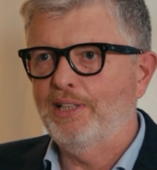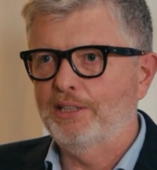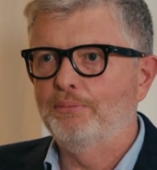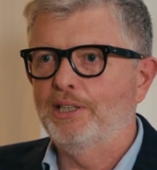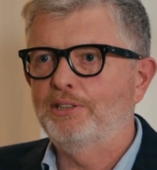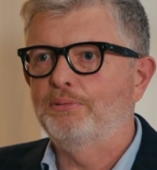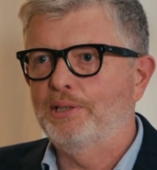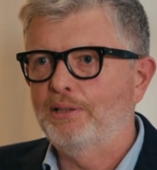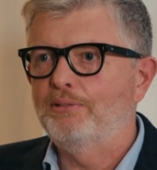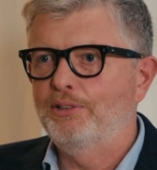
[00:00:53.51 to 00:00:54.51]
as much as
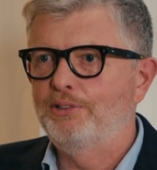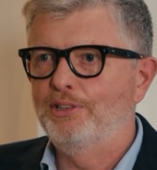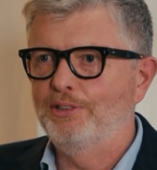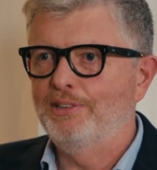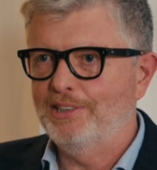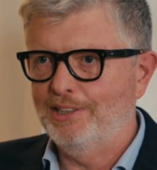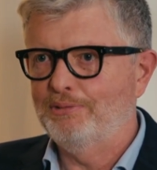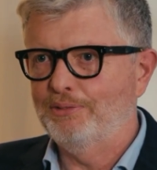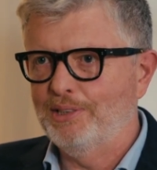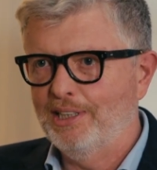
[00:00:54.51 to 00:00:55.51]
we could do in
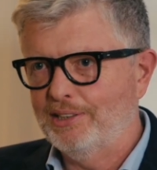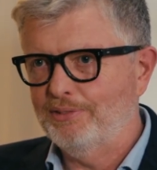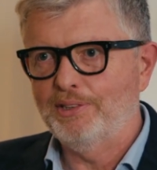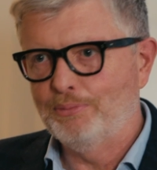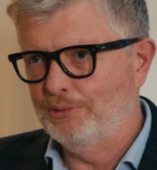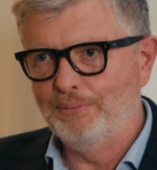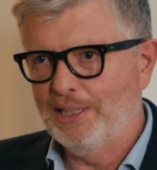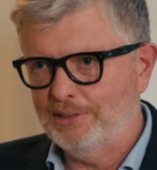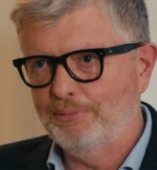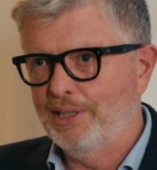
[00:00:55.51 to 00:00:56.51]
terms of we ask for small
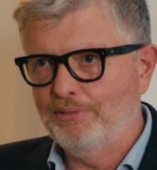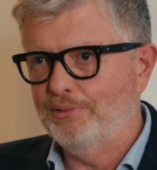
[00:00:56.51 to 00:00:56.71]
amounts of money